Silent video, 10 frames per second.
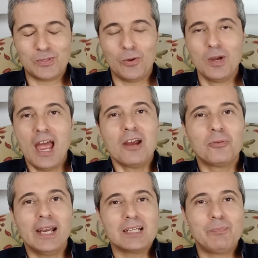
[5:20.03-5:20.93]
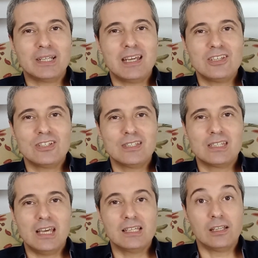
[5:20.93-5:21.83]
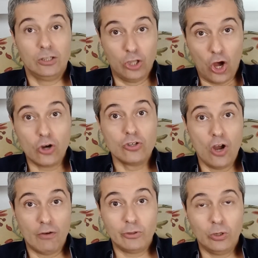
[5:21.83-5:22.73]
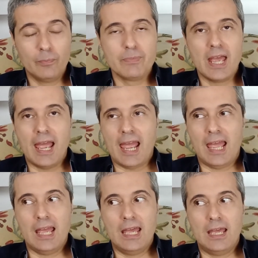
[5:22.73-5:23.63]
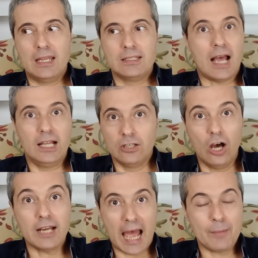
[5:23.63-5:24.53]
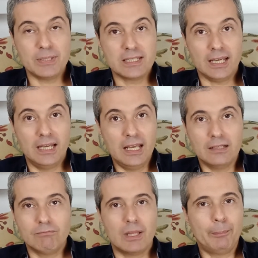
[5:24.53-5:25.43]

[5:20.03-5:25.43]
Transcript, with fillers: So Great Expectations is a long novel and a lot happens in it.